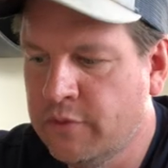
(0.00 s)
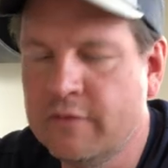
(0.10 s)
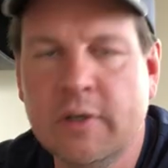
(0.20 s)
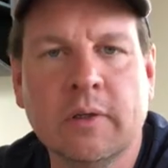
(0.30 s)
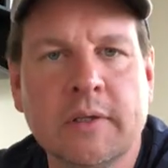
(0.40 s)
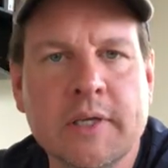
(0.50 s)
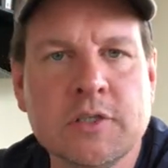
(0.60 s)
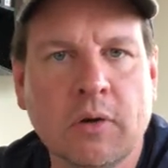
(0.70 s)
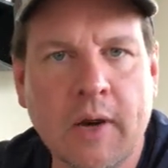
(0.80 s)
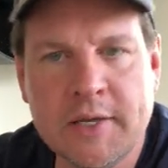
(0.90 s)
revealed? Is
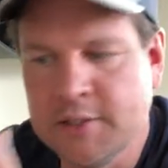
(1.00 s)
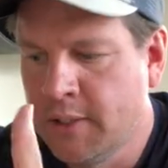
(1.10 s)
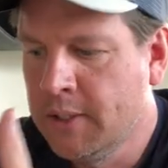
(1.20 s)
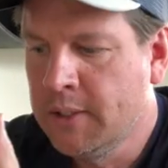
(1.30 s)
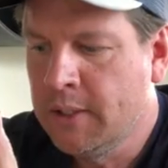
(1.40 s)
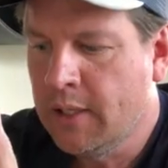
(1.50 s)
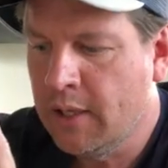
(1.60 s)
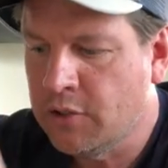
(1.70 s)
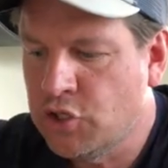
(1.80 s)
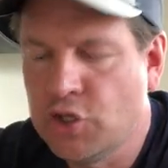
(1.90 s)
Christ
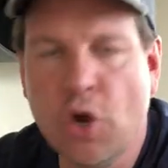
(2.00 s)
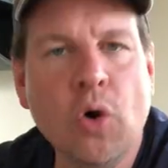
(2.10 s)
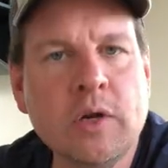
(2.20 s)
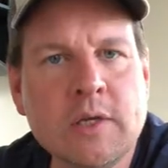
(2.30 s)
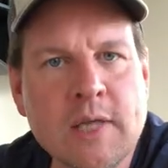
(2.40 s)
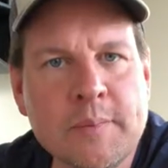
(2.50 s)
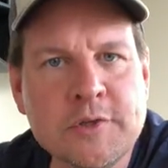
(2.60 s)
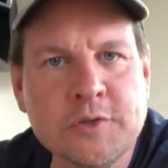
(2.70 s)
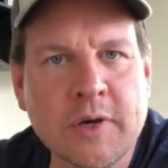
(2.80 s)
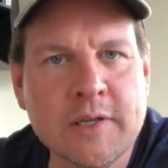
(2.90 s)
shown and
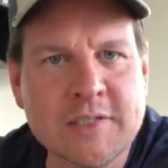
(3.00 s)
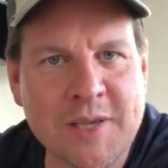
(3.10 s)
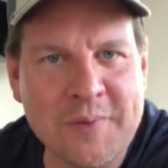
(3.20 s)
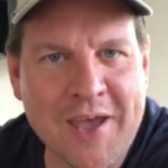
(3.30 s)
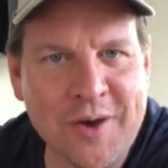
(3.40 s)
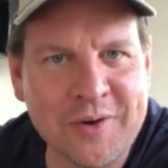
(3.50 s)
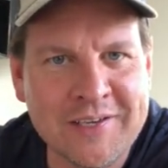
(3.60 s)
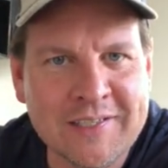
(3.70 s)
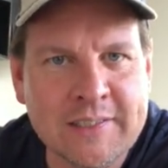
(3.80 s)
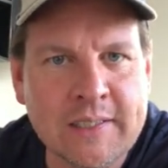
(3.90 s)
demonstrated somehow
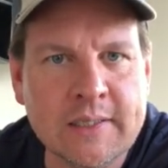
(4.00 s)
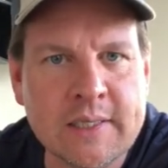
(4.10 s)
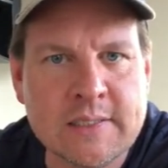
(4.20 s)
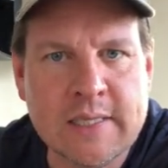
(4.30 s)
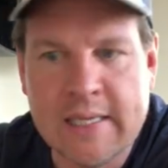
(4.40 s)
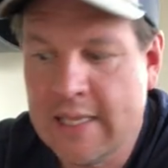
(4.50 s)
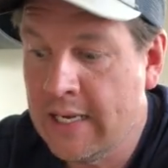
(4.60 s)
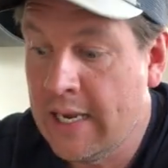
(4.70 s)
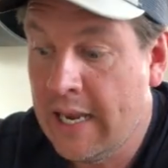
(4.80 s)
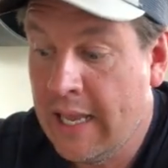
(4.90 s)
in this?
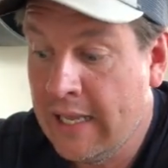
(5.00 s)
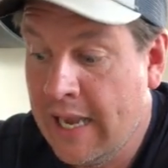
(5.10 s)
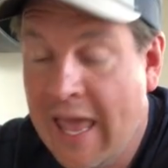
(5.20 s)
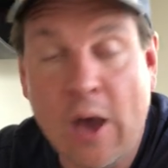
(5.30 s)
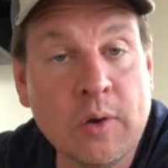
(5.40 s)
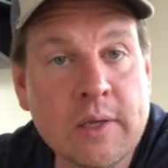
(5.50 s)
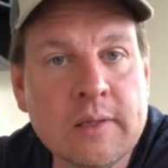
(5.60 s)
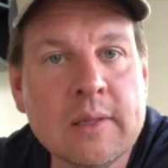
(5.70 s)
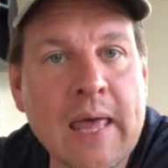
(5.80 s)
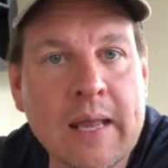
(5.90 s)
And how
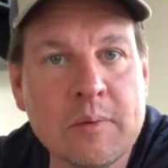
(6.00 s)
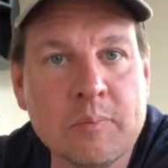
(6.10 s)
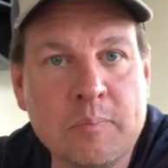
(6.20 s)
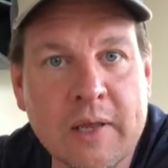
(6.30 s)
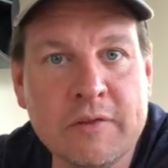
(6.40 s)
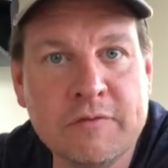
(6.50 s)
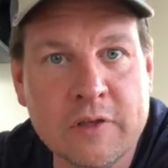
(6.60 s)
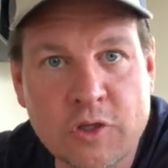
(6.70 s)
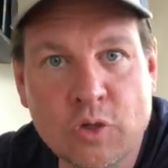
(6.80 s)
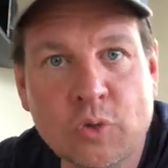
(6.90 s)
can that
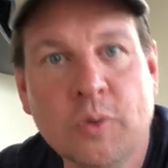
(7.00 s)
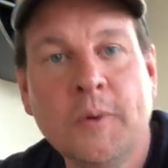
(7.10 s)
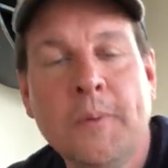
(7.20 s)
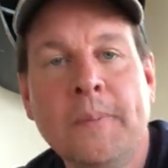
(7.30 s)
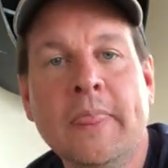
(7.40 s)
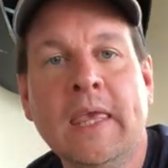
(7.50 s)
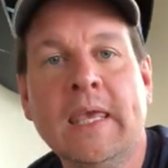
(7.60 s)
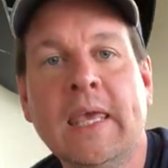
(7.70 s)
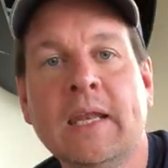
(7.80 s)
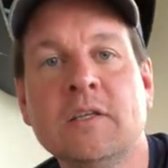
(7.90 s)
benefit you
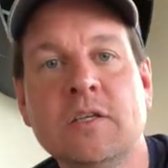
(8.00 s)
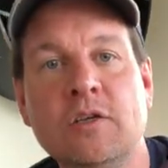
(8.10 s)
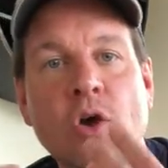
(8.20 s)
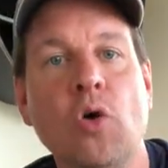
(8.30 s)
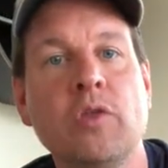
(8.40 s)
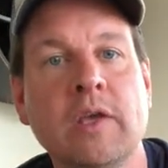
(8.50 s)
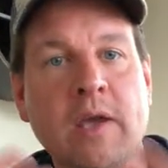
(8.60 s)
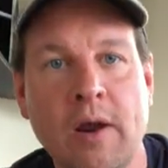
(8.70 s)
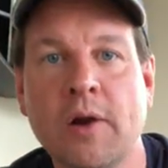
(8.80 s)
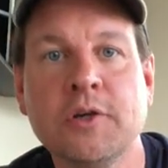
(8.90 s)
in getting to know the
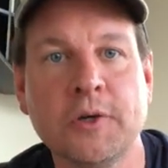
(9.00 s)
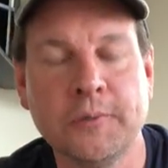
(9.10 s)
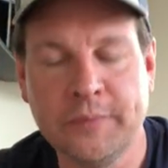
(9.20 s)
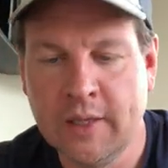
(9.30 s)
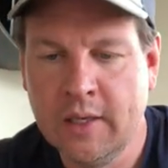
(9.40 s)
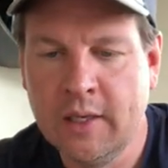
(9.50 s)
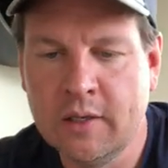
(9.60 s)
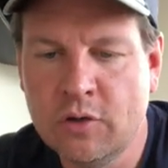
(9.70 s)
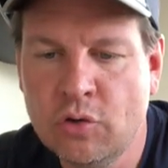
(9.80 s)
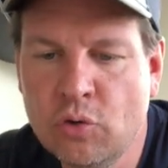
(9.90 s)
character
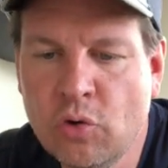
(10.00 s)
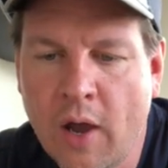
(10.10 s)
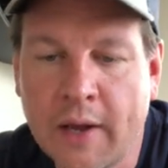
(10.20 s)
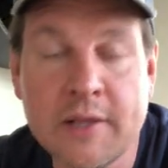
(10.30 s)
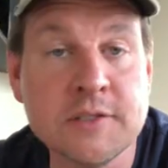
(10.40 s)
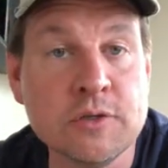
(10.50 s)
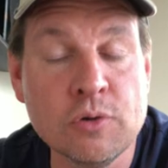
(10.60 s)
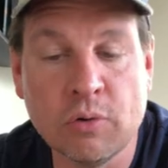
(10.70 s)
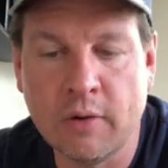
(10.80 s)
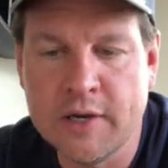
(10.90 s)
and who God is and
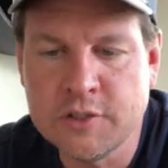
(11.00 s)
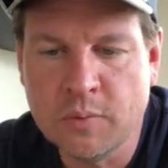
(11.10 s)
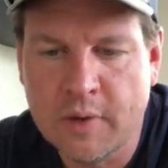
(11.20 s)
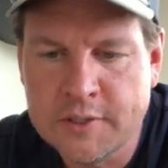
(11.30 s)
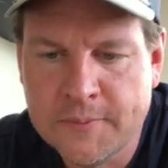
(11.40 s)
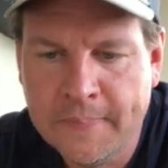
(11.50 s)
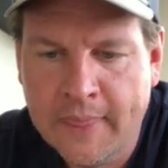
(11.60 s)
who Christ was?